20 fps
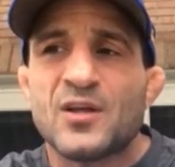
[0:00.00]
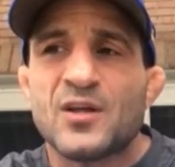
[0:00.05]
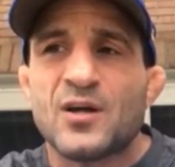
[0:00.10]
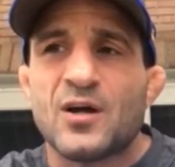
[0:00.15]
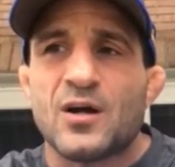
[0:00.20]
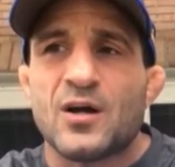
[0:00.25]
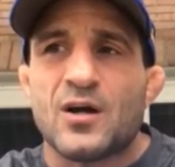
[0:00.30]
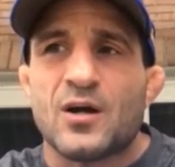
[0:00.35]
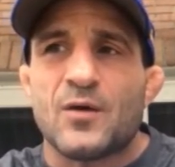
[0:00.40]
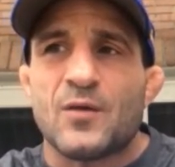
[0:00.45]

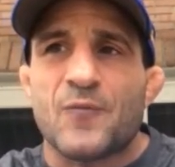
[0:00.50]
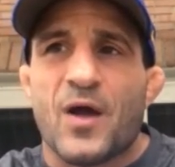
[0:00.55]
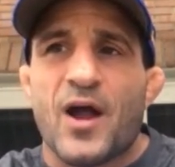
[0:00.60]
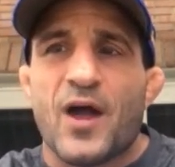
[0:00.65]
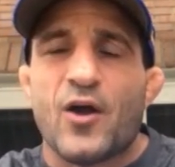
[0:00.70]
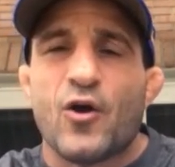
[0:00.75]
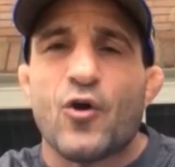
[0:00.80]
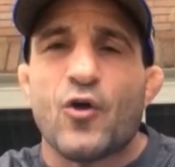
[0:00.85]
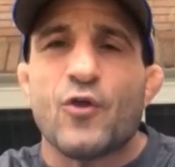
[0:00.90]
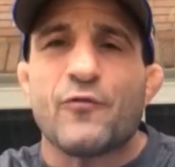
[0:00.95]

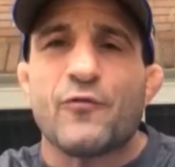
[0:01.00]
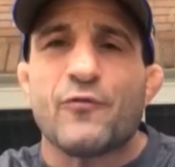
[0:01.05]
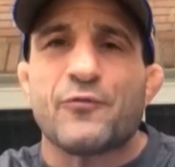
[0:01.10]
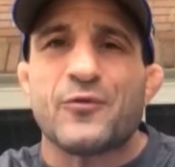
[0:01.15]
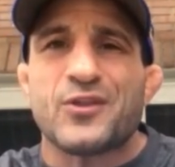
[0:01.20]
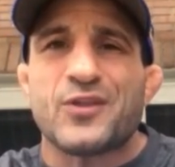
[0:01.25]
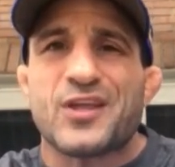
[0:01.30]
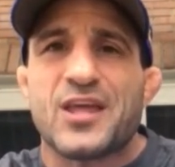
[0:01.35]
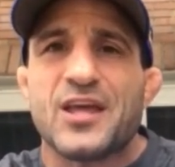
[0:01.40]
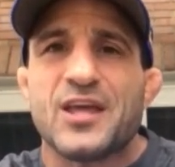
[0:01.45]
I hurt for
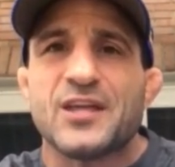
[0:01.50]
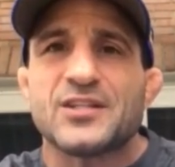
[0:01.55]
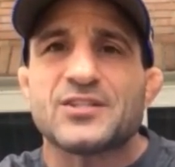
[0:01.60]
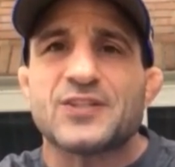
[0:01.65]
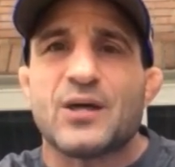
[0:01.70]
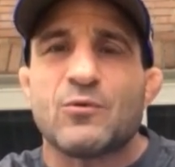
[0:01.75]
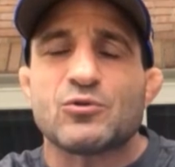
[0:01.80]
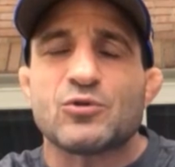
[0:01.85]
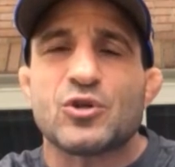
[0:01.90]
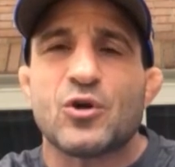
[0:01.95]
the kids.
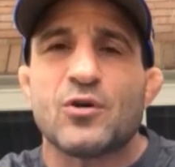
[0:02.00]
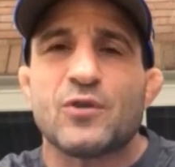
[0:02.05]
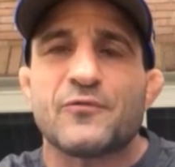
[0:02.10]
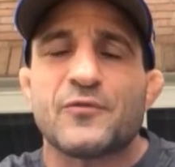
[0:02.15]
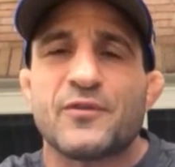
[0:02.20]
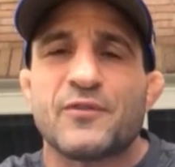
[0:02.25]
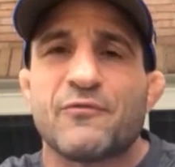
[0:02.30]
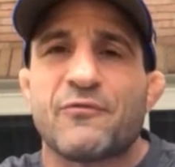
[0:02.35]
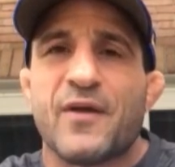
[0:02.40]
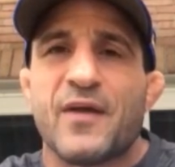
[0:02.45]
I was hurting
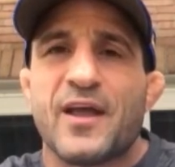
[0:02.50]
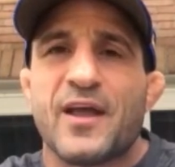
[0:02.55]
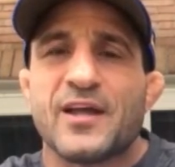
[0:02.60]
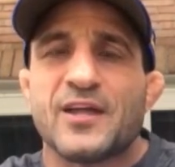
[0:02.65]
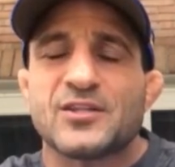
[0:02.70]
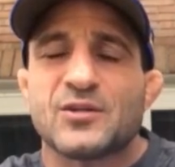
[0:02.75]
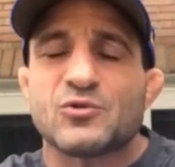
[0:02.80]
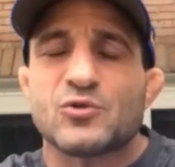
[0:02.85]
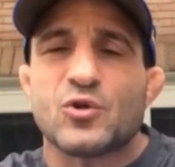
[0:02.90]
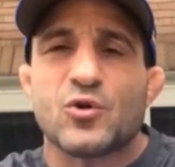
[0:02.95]
for the
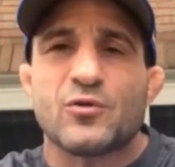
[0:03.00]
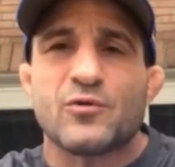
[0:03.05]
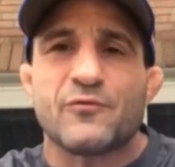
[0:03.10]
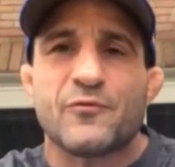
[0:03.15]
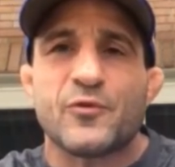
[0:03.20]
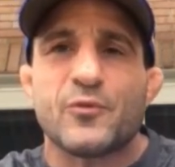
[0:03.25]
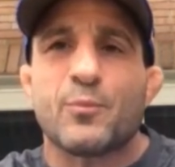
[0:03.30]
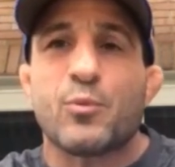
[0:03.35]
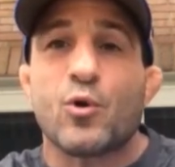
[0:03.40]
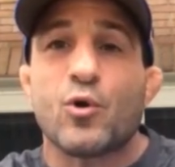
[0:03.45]
fans. I was hurting
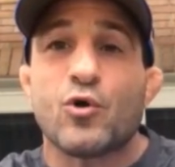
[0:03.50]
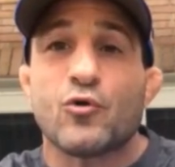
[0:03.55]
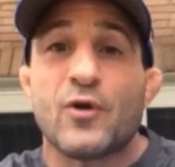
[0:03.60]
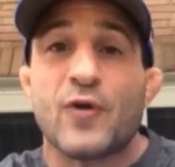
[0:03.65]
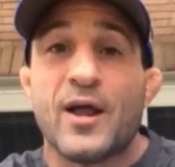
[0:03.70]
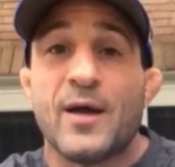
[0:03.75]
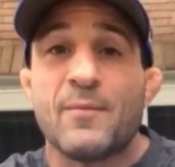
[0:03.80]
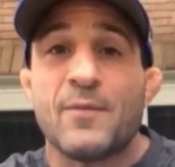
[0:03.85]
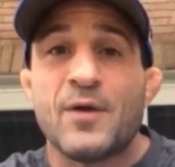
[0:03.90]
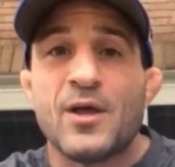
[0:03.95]
for the program.